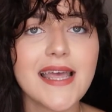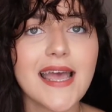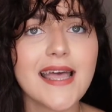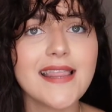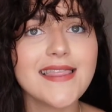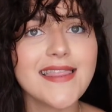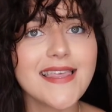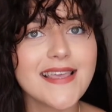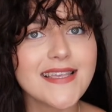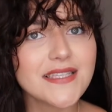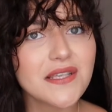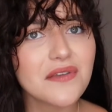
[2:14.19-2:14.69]

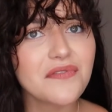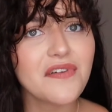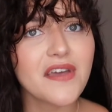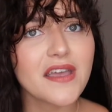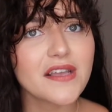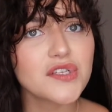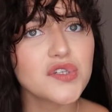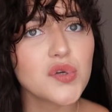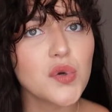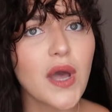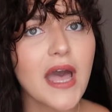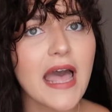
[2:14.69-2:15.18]
and this
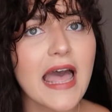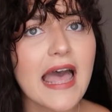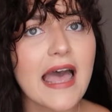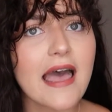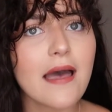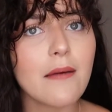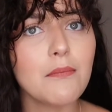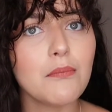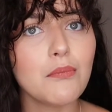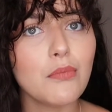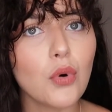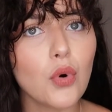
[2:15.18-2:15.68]
affects your
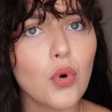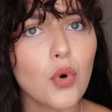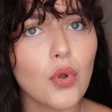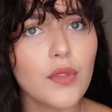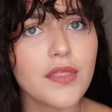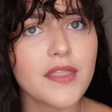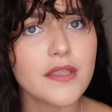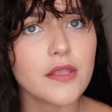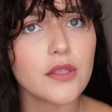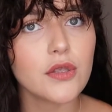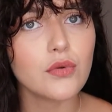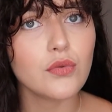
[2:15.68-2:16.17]
hair more
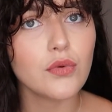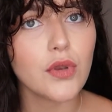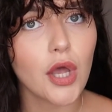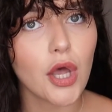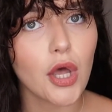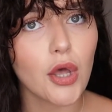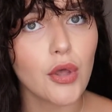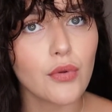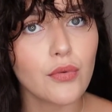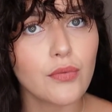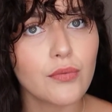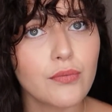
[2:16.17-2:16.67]
than you
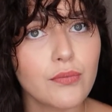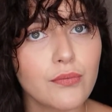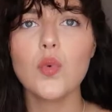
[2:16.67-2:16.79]
know.